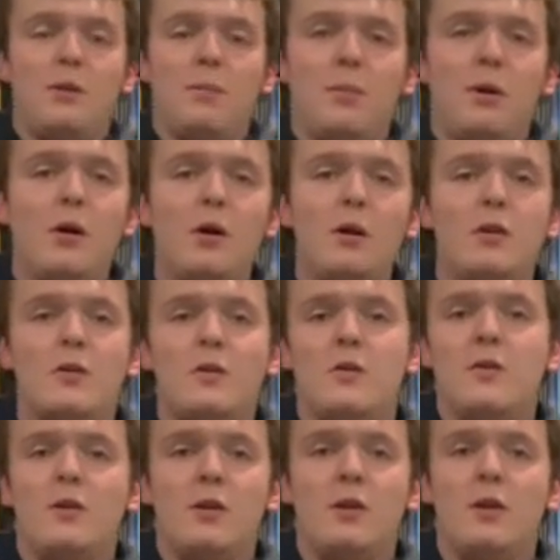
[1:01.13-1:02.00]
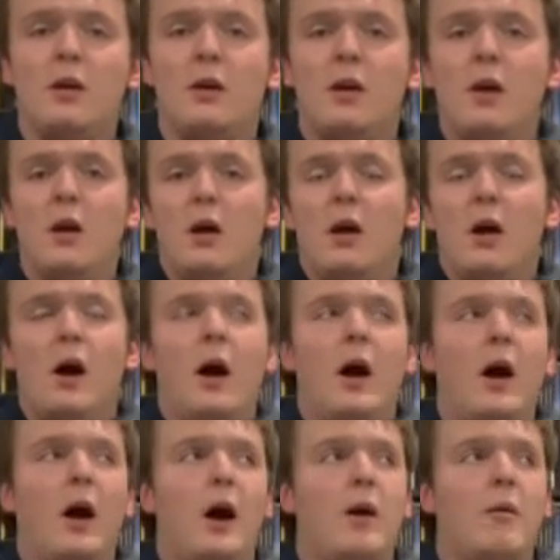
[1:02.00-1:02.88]
parts,
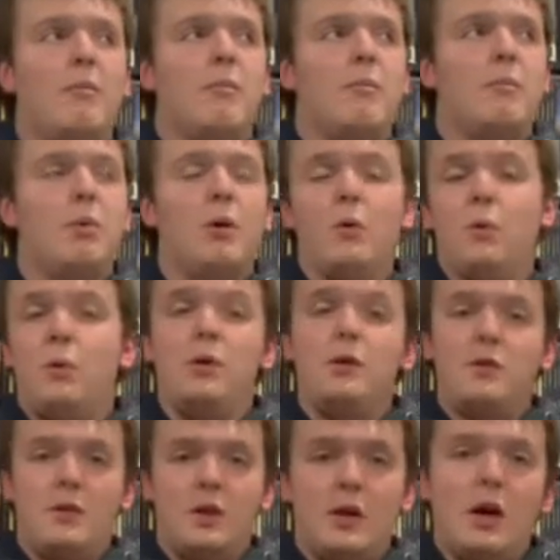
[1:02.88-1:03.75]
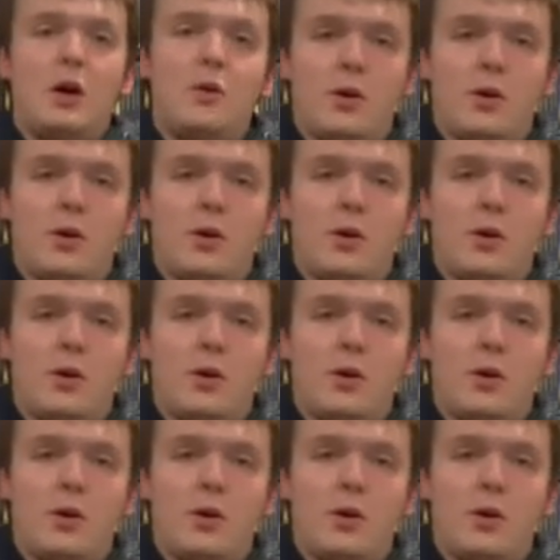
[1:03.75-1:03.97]
but we'll see how it